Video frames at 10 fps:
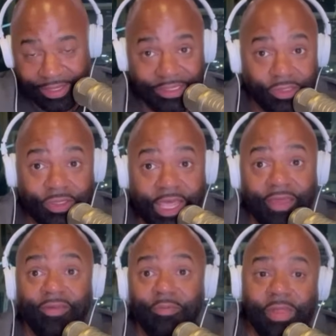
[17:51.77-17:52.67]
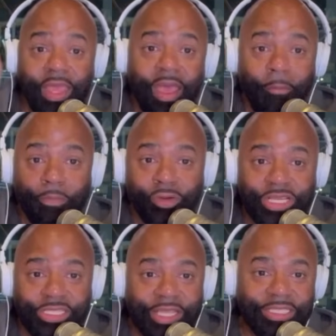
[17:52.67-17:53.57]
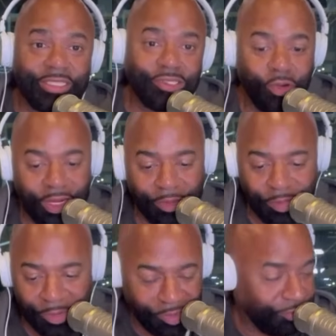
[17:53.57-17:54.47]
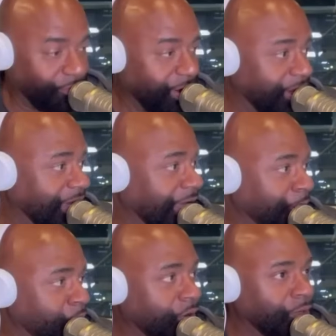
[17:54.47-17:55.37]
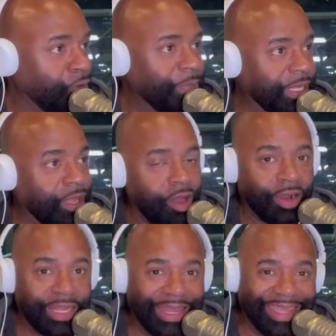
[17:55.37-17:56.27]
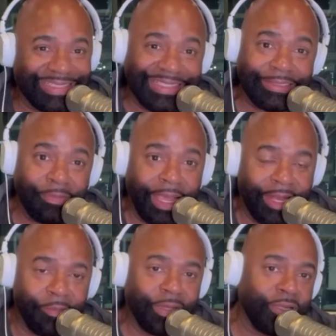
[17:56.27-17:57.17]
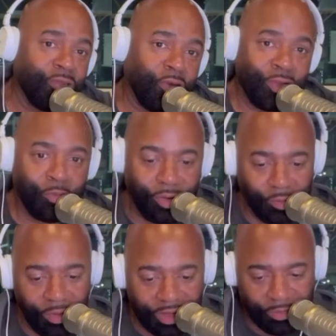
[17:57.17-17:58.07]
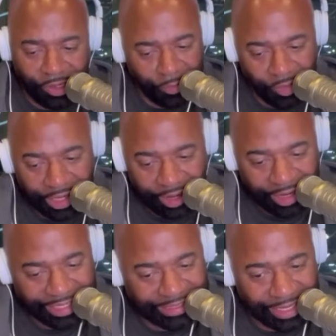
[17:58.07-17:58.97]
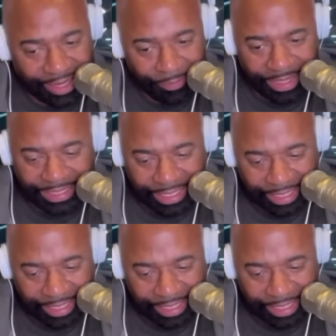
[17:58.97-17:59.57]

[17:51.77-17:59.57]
So, David, appreciate you joining me, my friend. I kept you on a little bit longer than anticipated, but you know you're more than welcome to come on here anytime. And